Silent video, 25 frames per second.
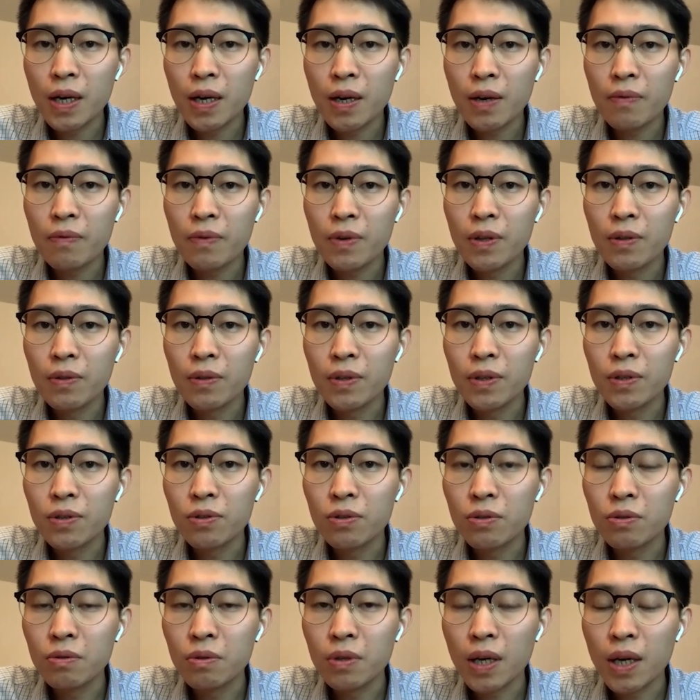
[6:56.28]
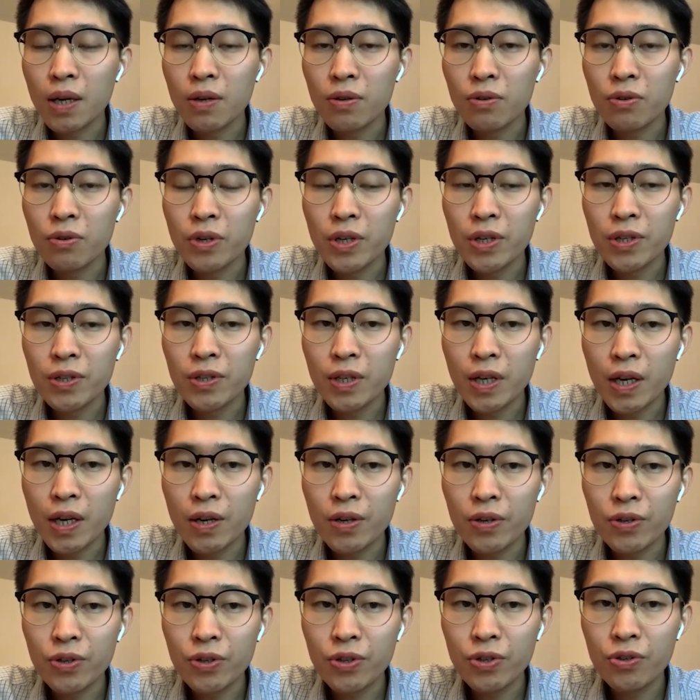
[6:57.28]
uh, in these two countries
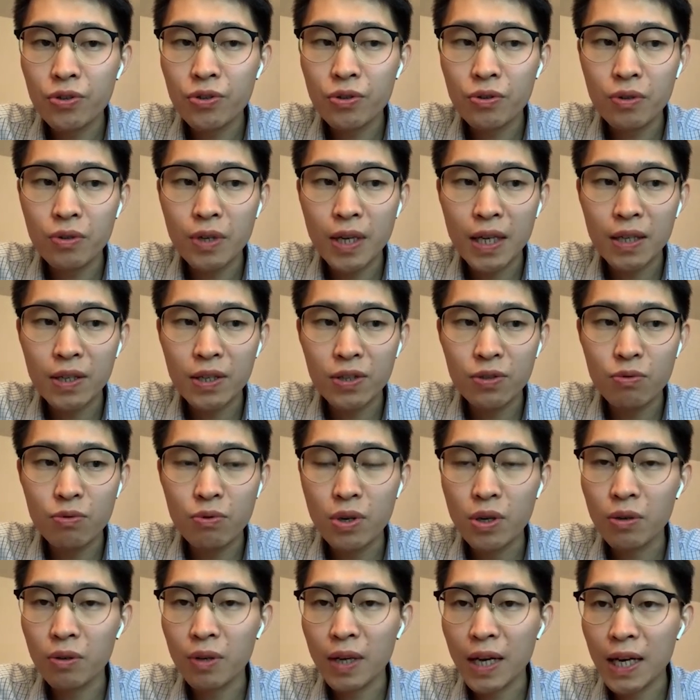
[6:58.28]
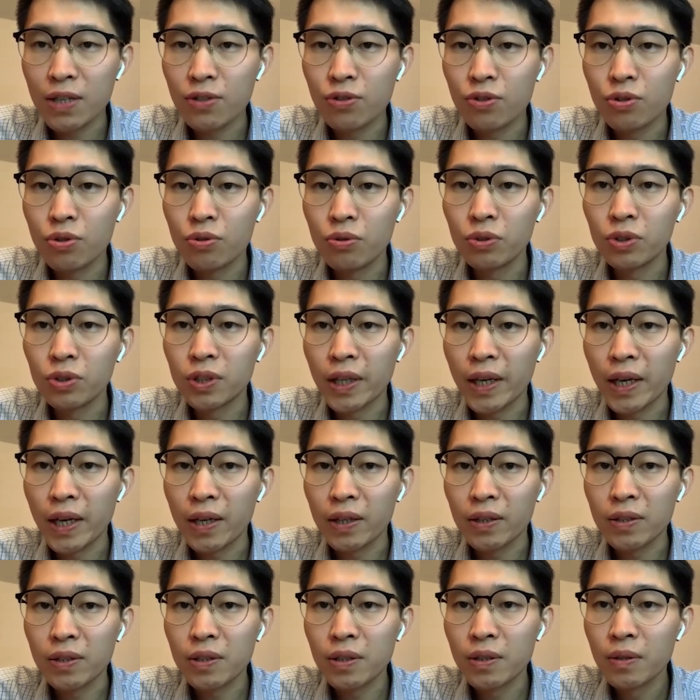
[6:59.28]
uh, should at least realize two
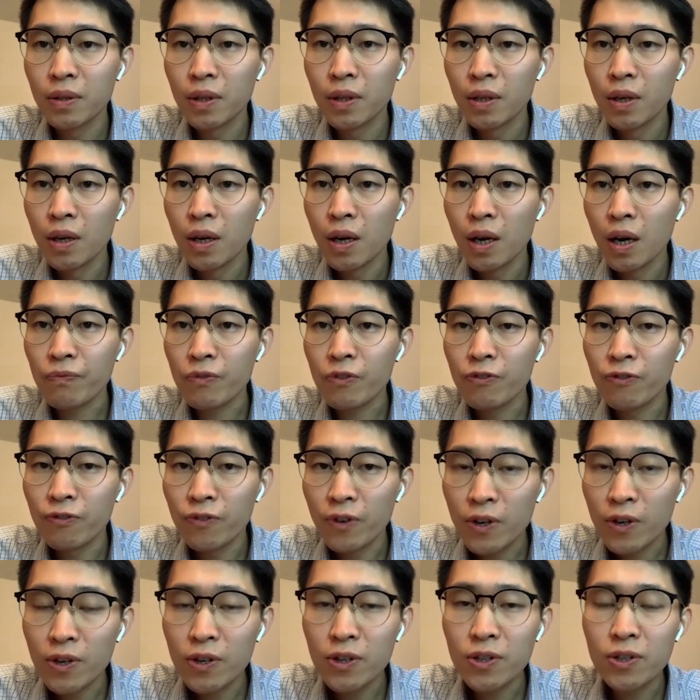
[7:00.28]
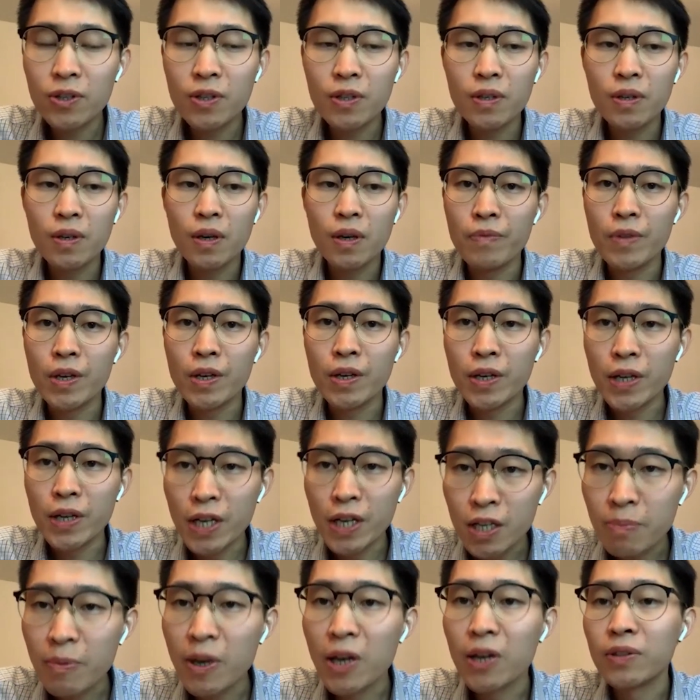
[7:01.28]
things. First, the
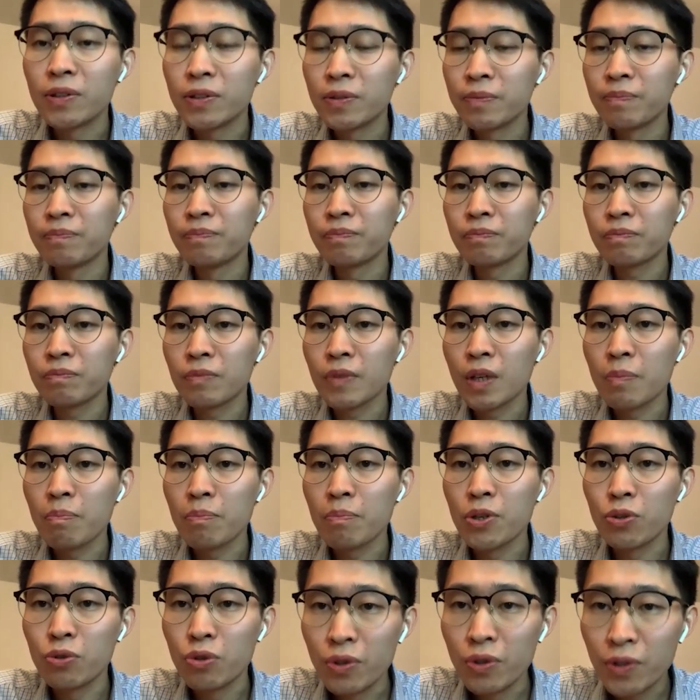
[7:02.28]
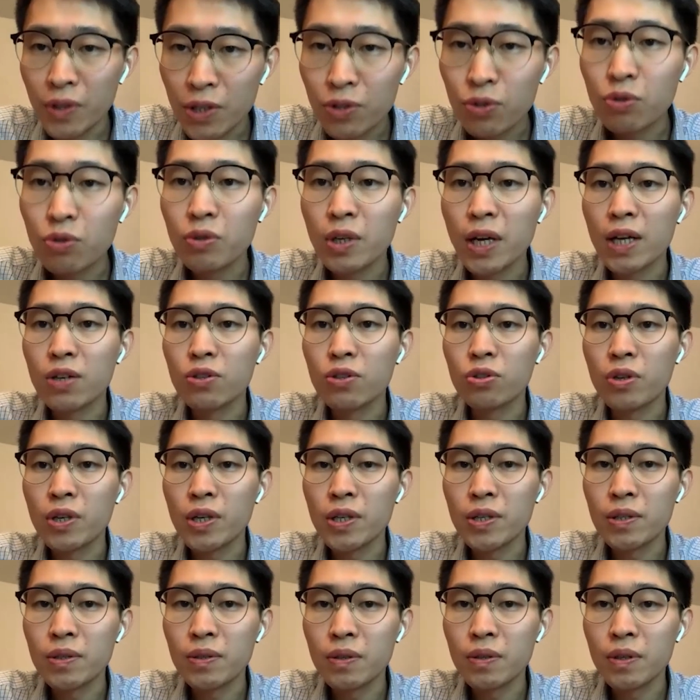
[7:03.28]
engagement between these two
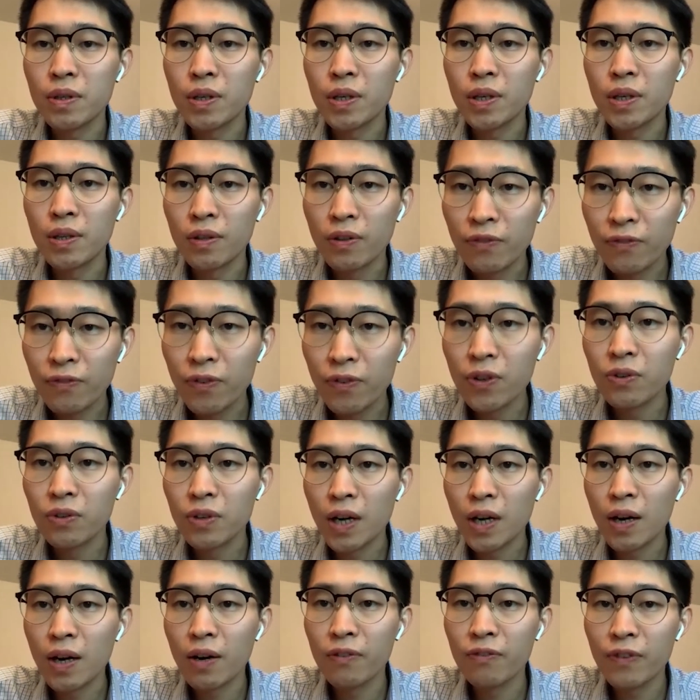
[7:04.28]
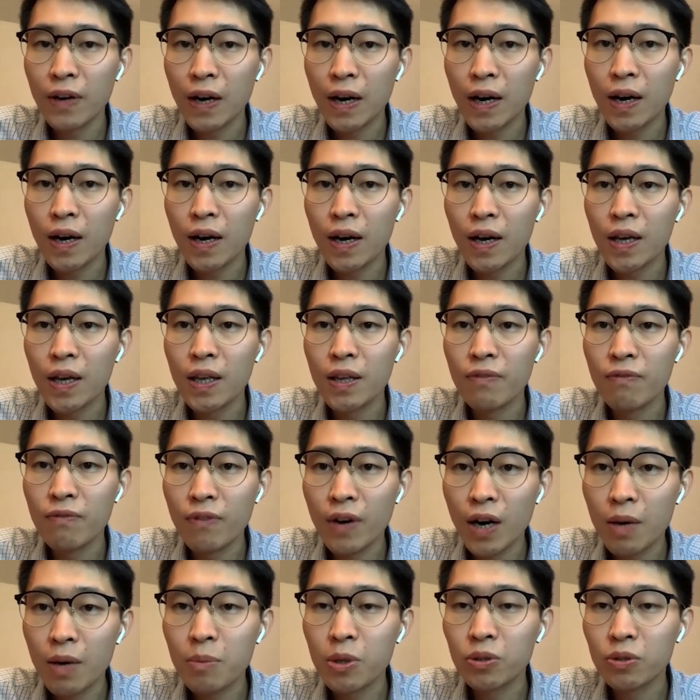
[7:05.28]
countries in the field of uh,
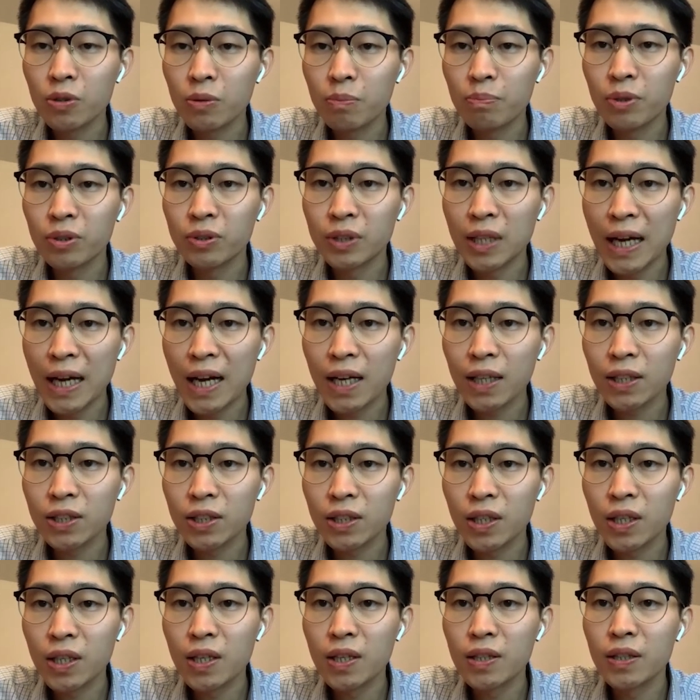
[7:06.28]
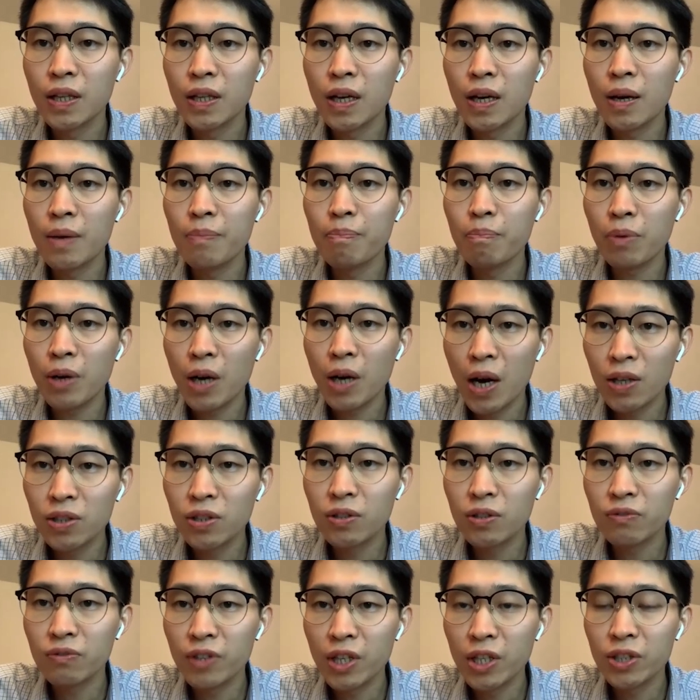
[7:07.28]
environmental protection and
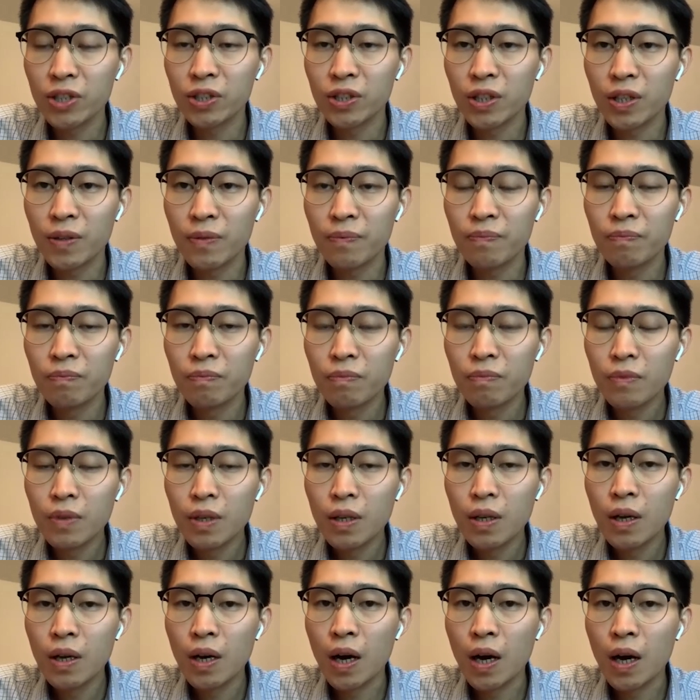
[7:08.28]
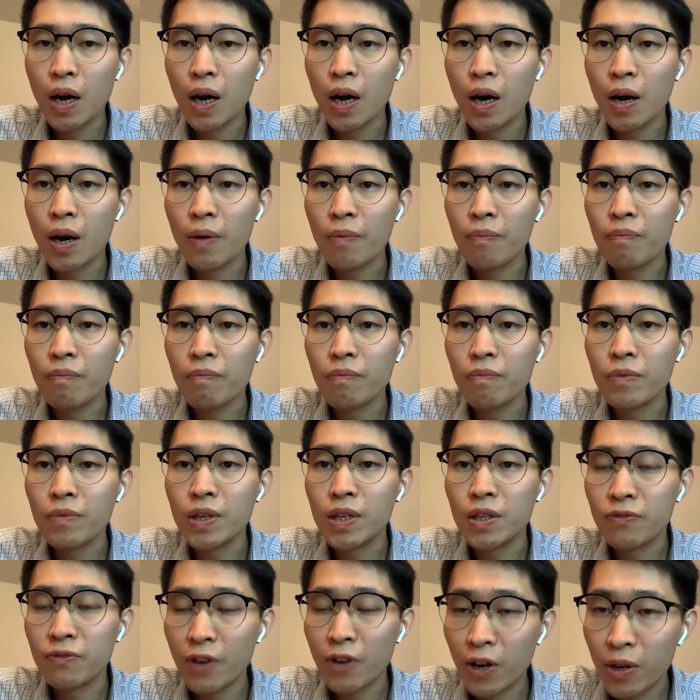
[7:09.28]
conservation um,
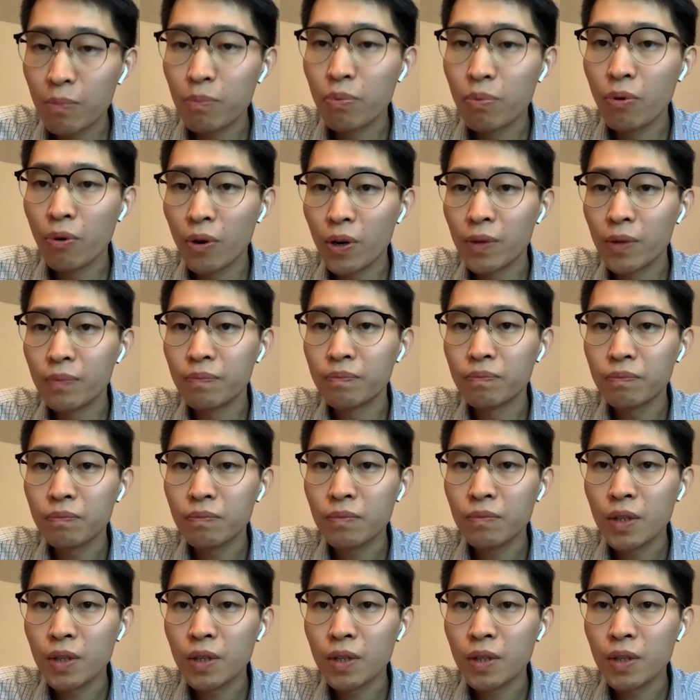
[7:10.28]
is very important.